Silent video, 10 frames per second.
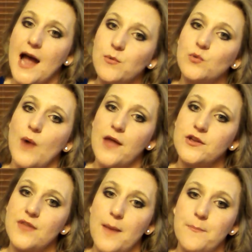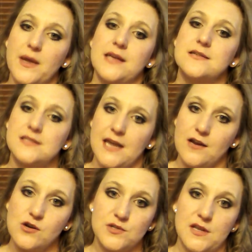I would rather that money stay
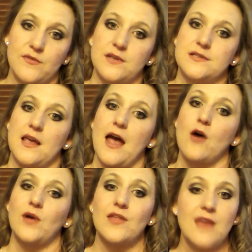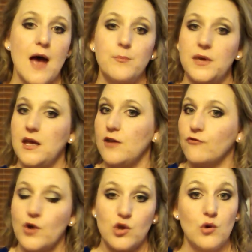in your savings account, and that
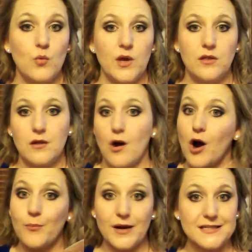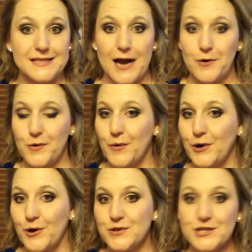be for you when the car breaks down
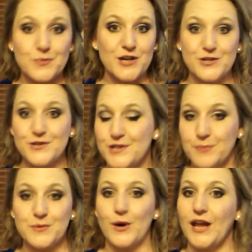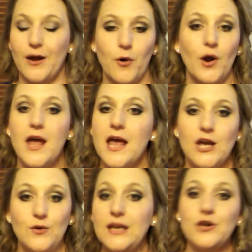or your dishwasher stops working or
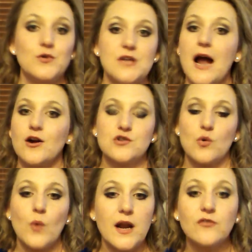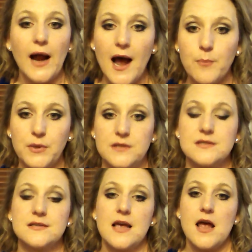you need new tires or whatever
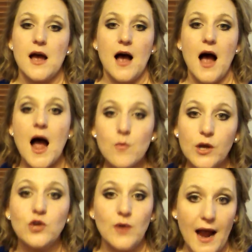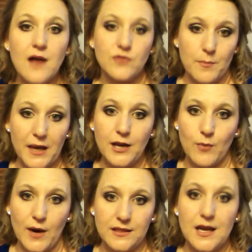happens. I want you to have the
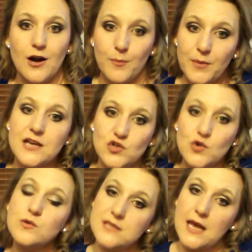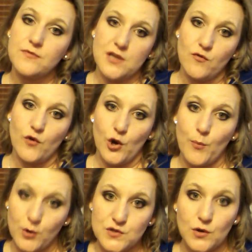money right there because you saved it for your
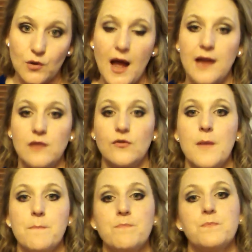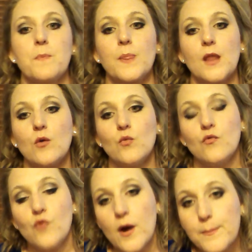personal life.
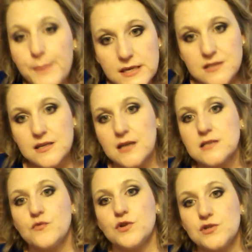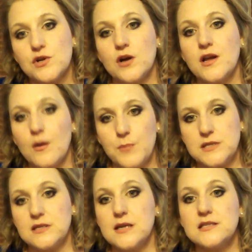For a business, for starting a
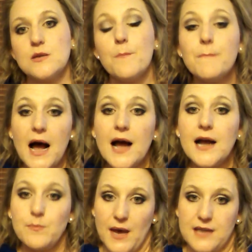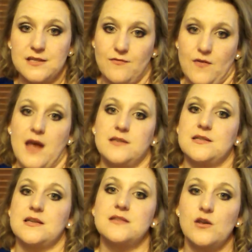business, my best
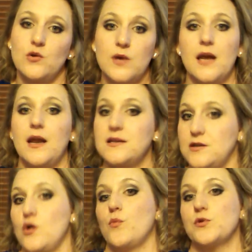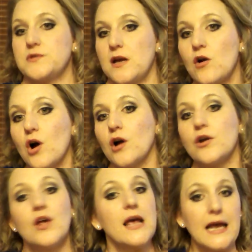advice is that you get a 0%
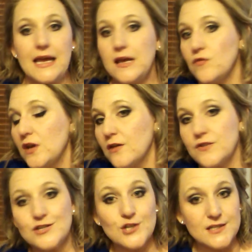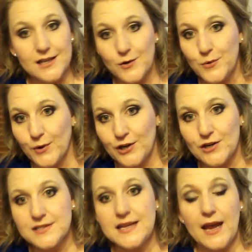card, even if it's just little
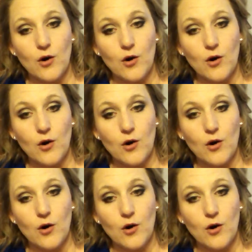orders.